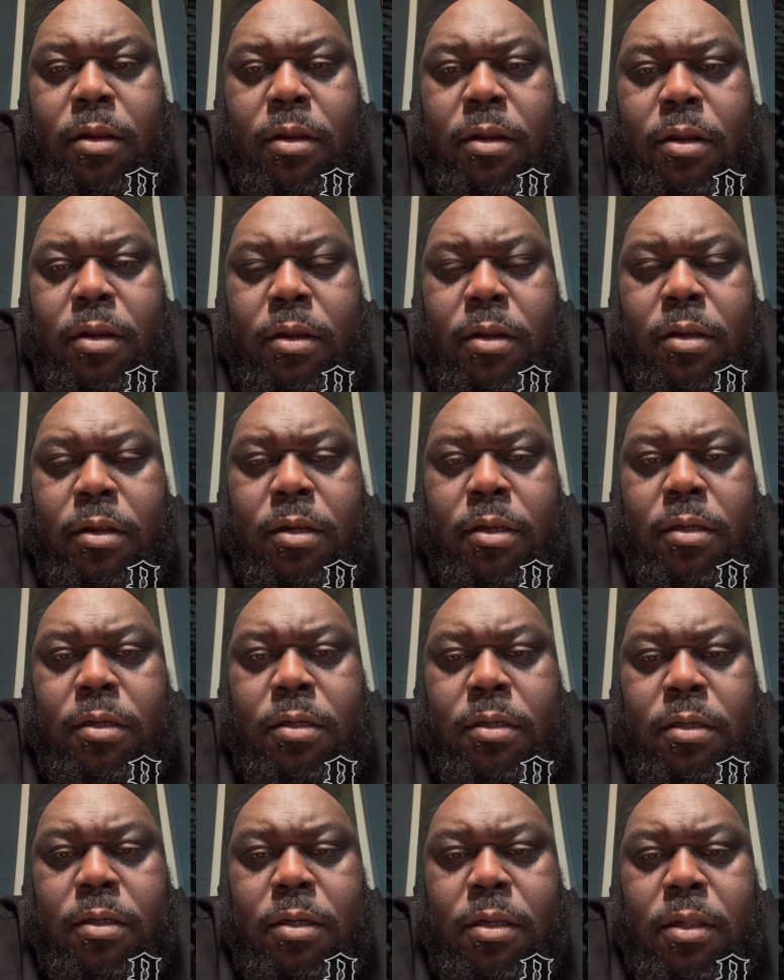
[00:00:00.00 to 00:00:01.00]
Be sure
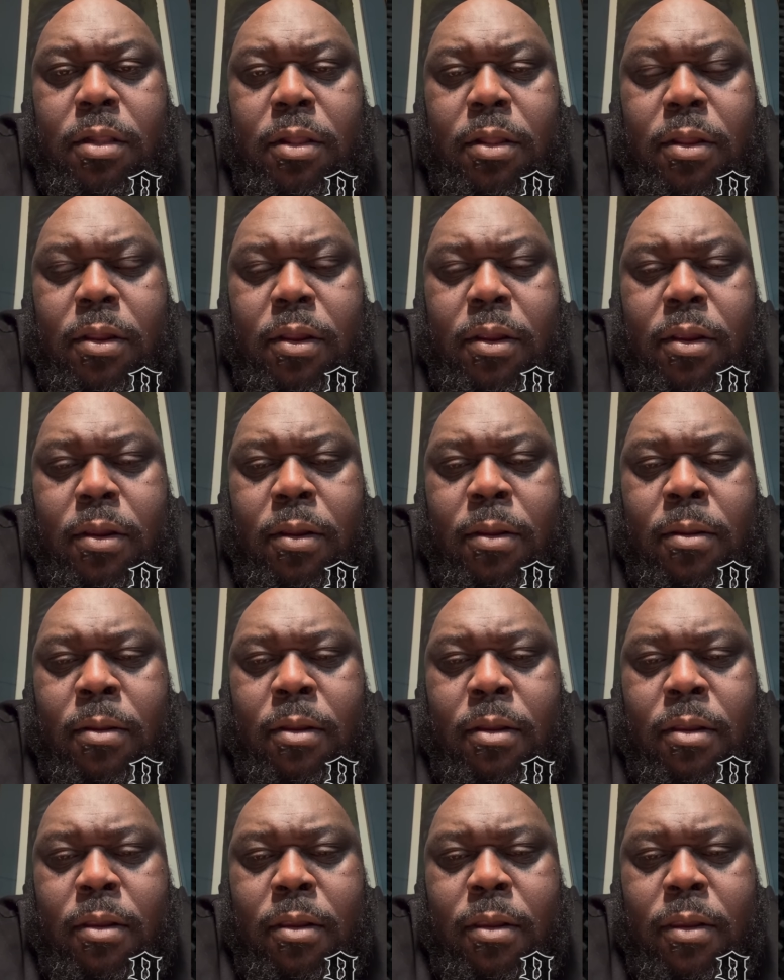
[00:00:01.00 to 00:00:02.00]
to like,
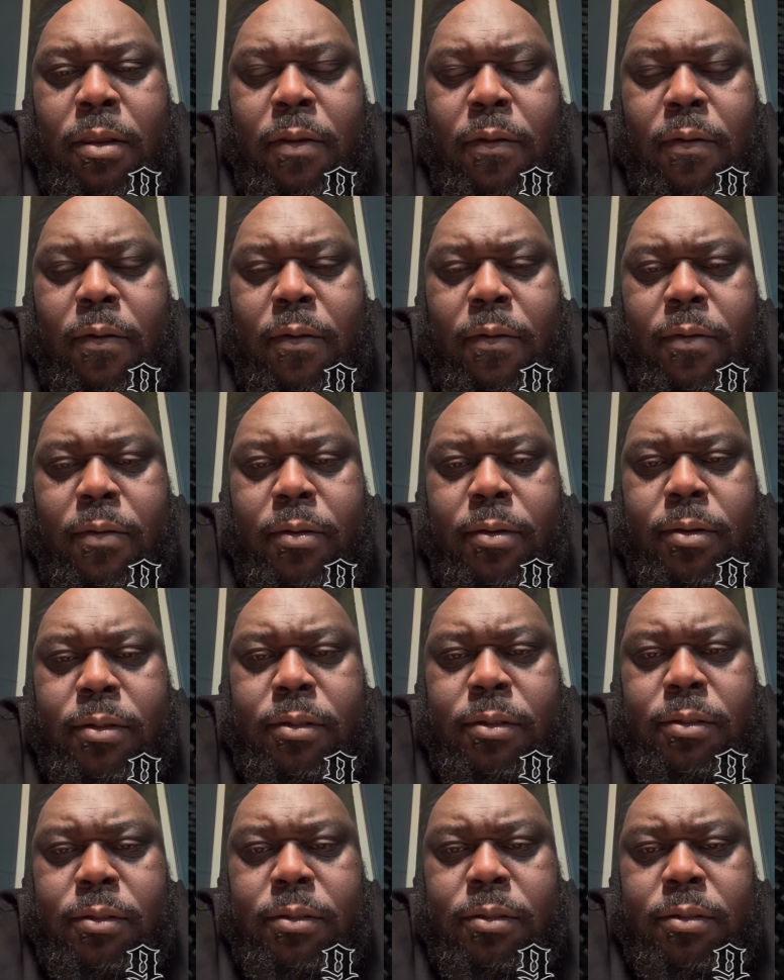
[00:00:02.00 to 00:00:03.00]
comment, and
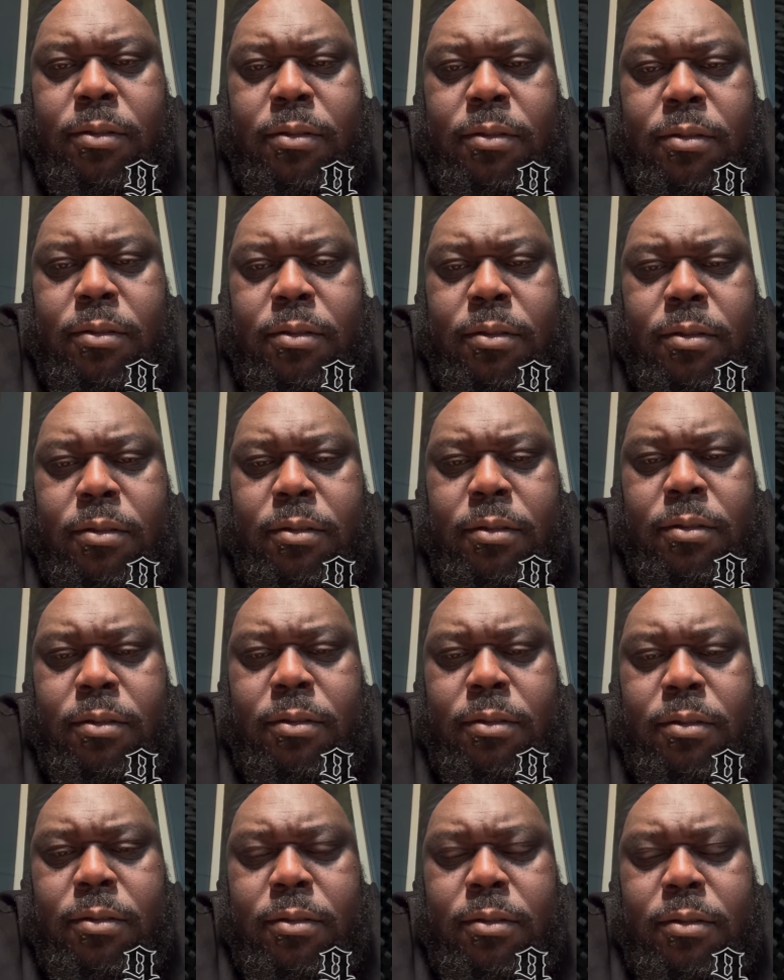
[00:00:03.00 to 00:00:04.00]
subscribe.
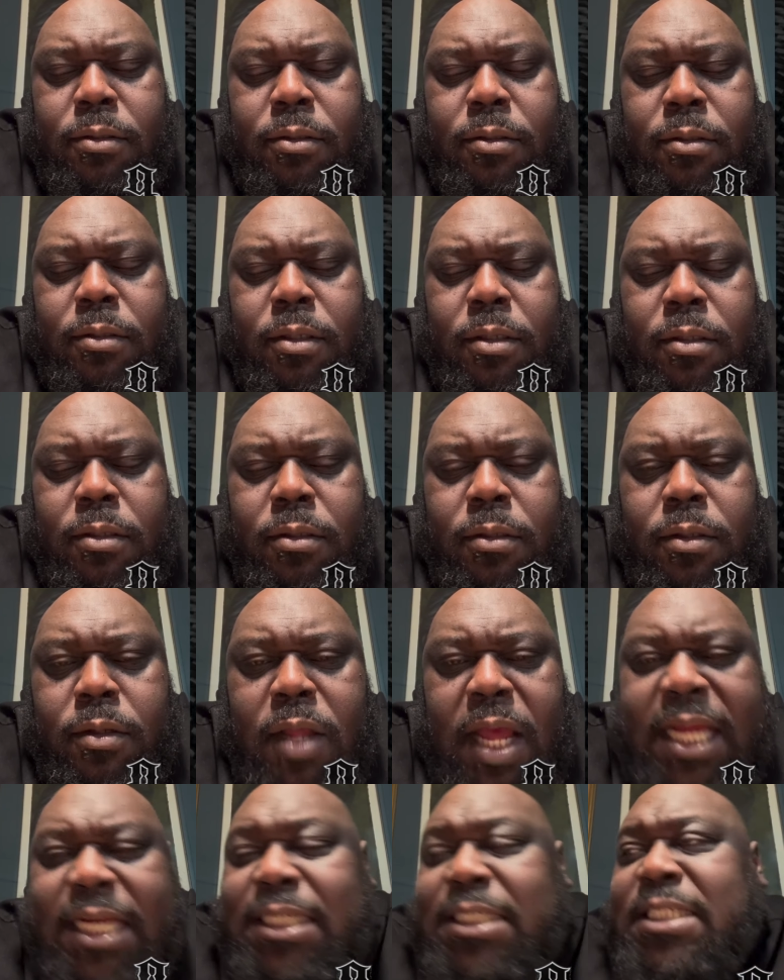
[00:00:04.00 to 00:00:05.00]
I
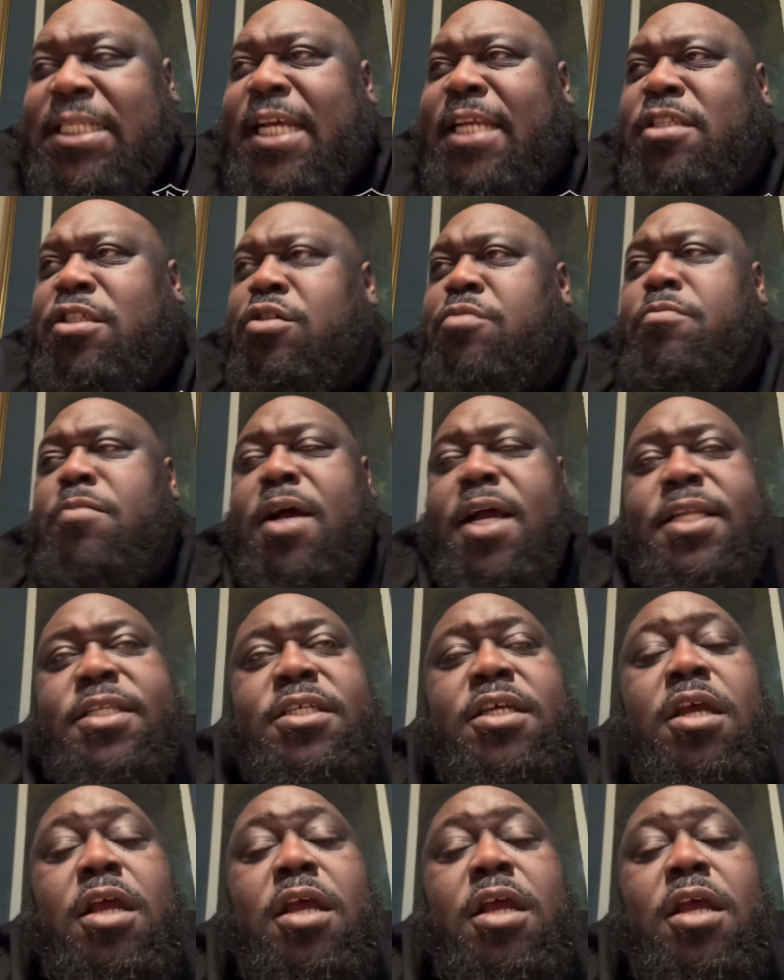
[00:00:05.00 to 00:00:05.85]
done said too much.